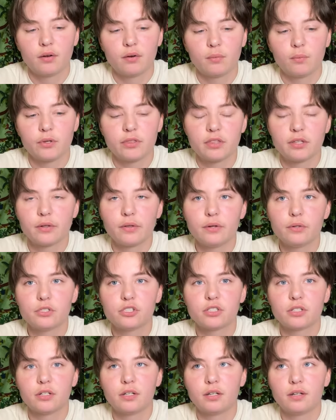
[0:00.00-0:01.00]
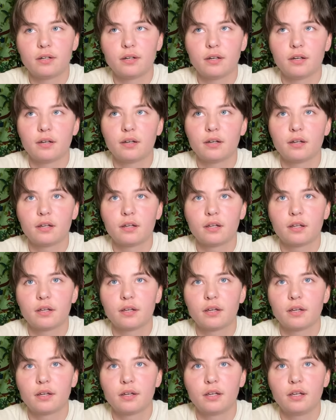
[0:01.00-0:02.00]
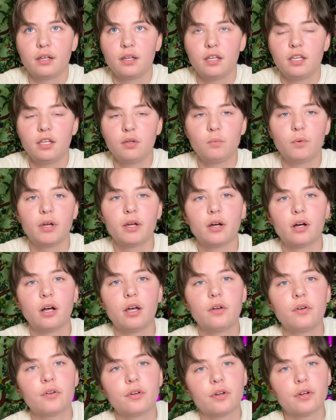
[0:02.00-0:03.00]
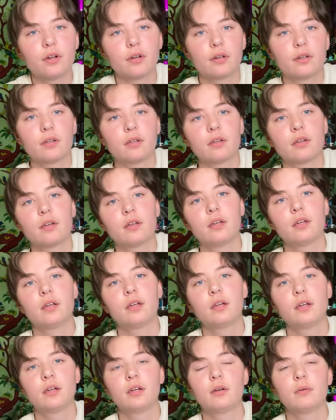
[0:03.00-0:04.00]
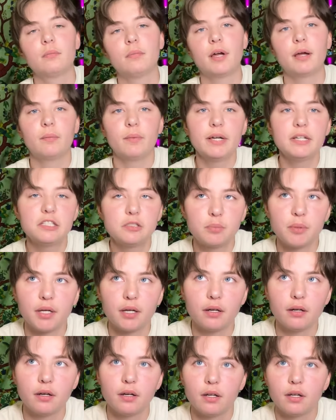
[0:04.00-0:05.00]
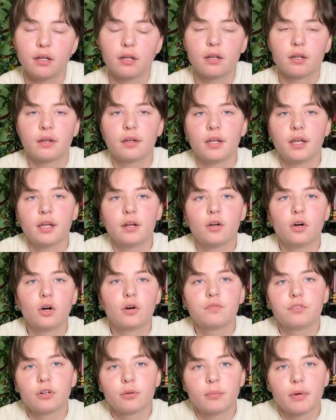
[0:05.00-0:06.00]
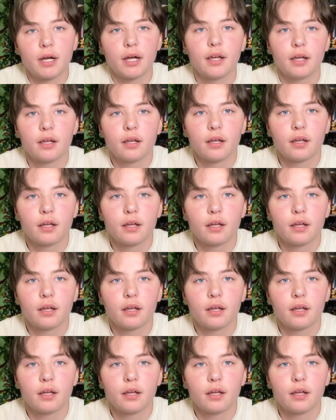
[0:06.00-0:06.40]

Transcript: with the lotion and he went under my waistband and over my